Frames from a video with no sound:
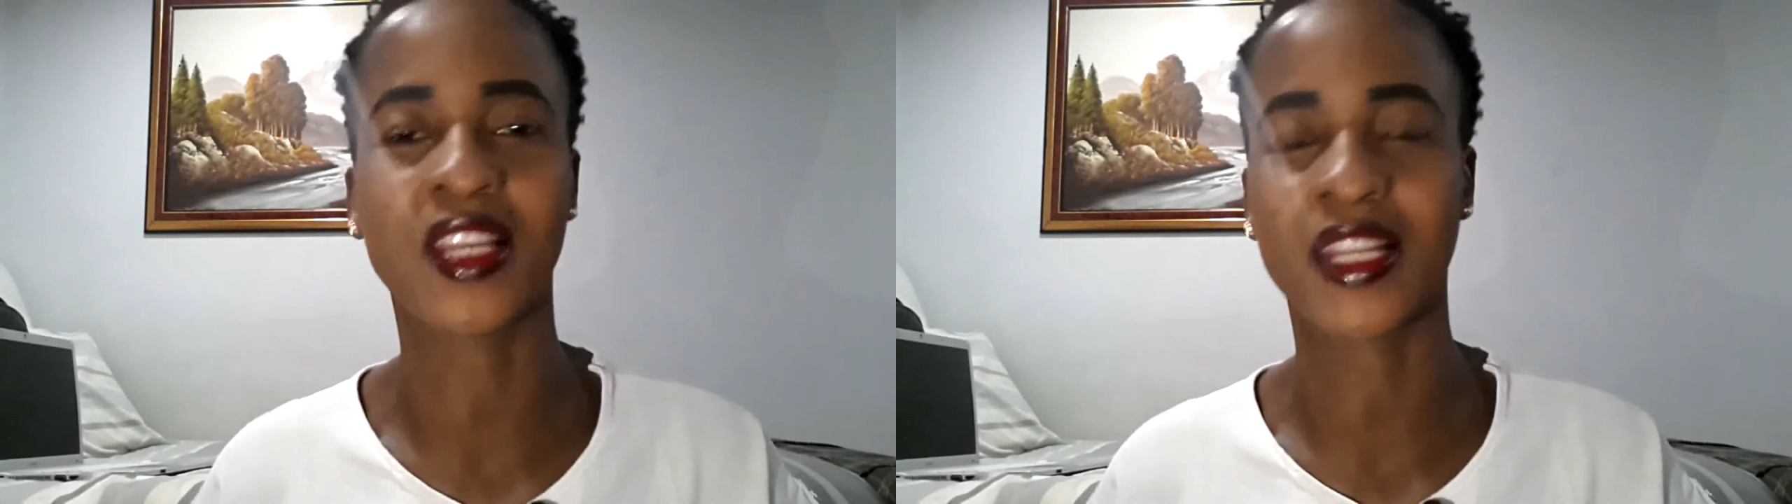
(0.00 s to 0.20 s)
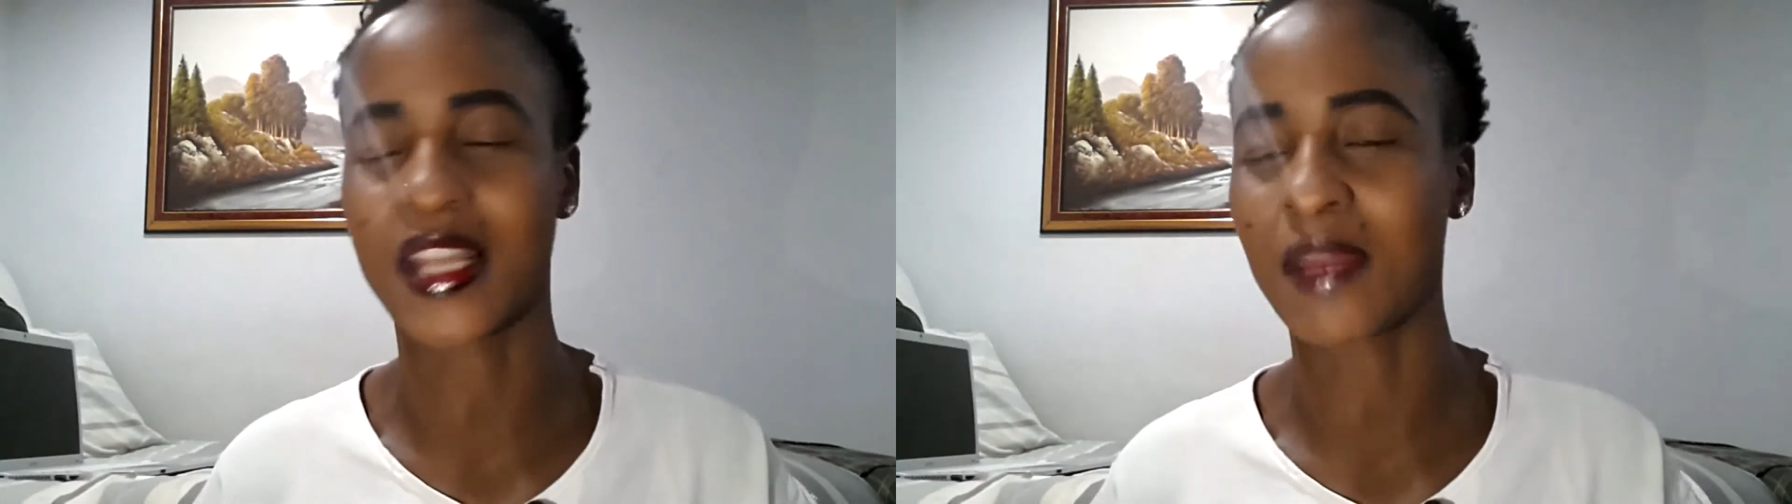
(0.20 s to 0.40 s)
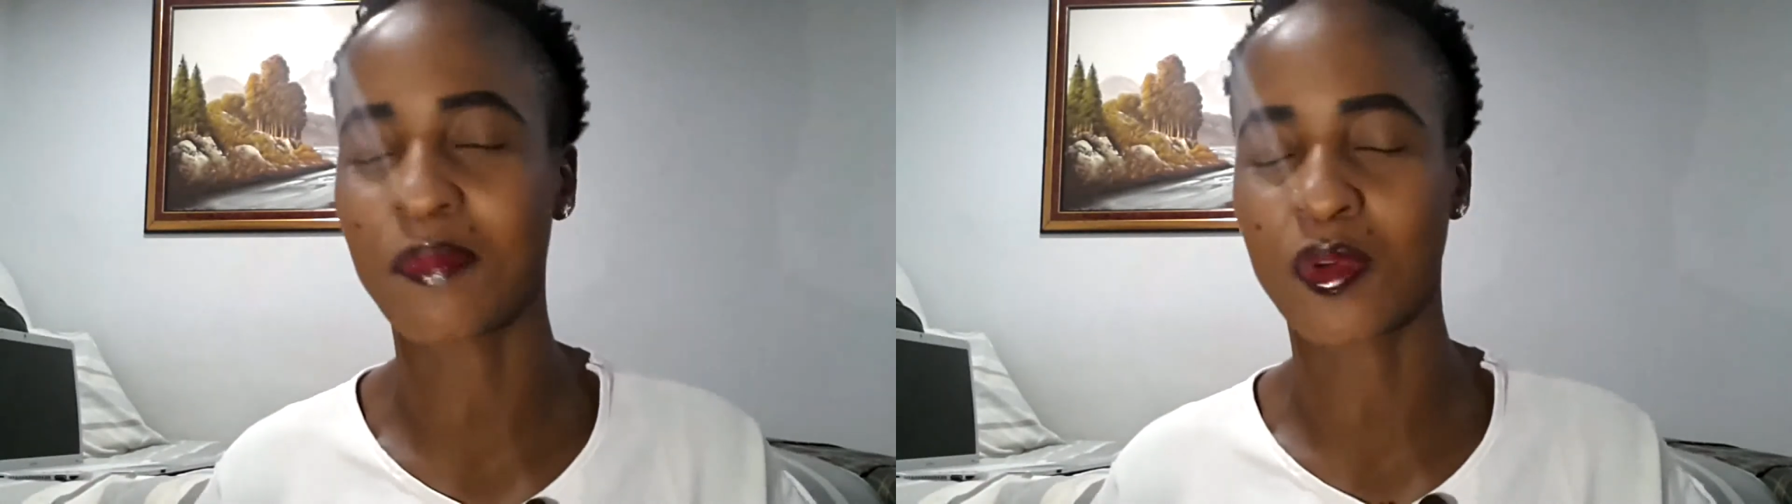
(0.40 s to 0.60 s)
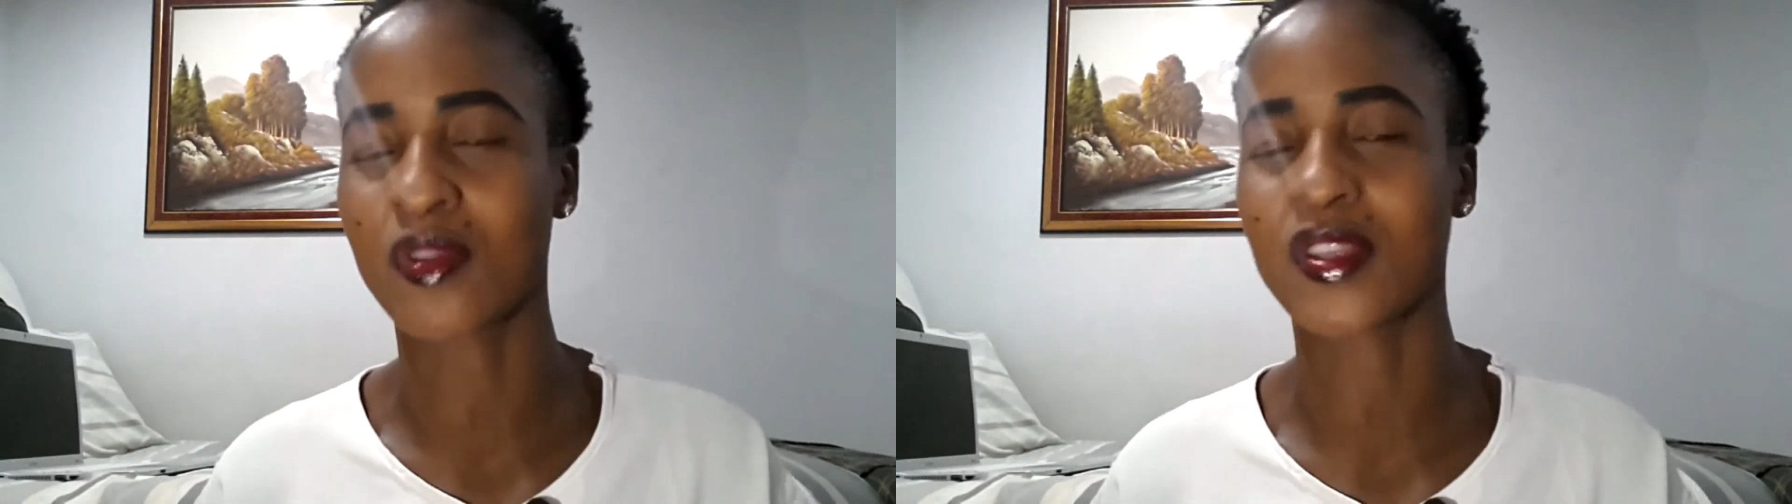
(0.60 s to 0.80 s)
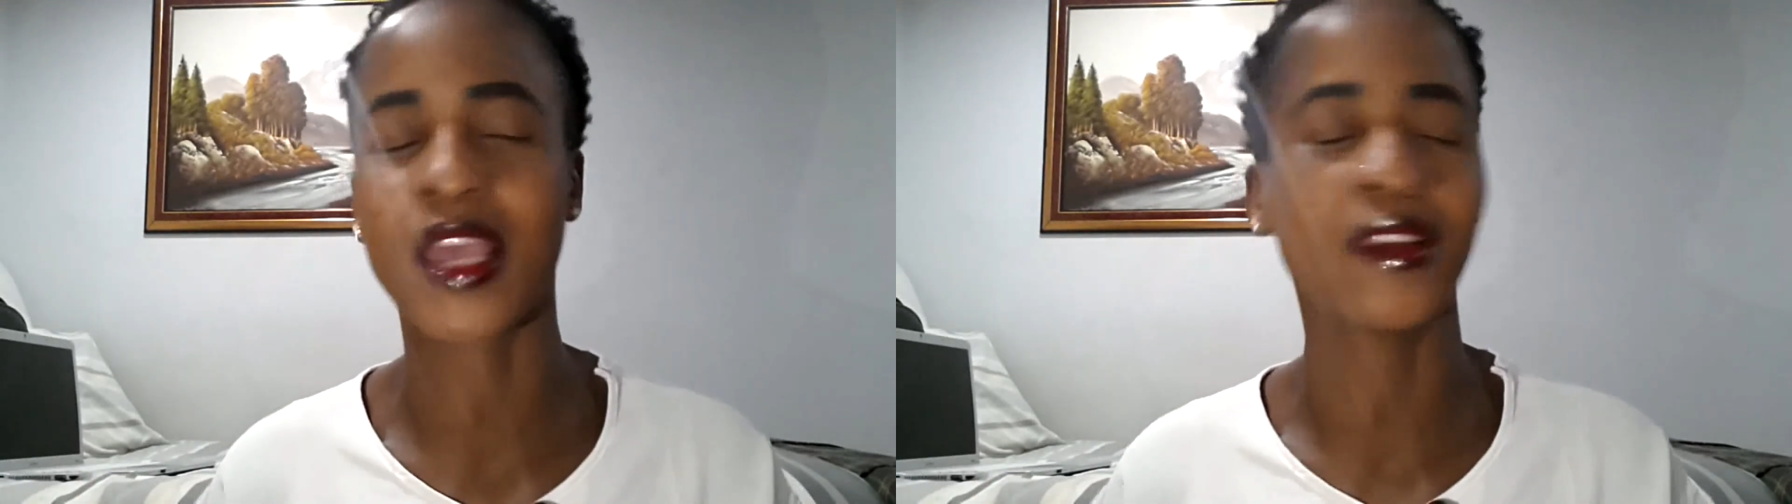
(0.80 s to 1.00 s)
at night
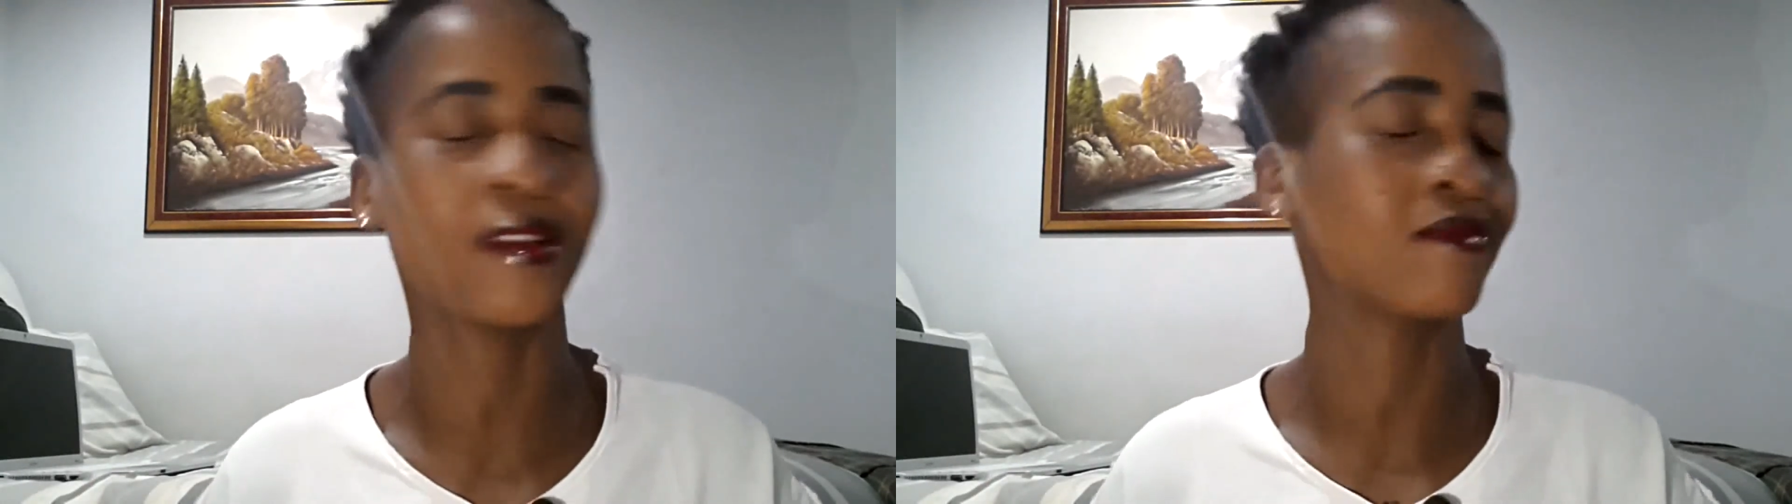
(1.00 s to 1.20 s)
because I.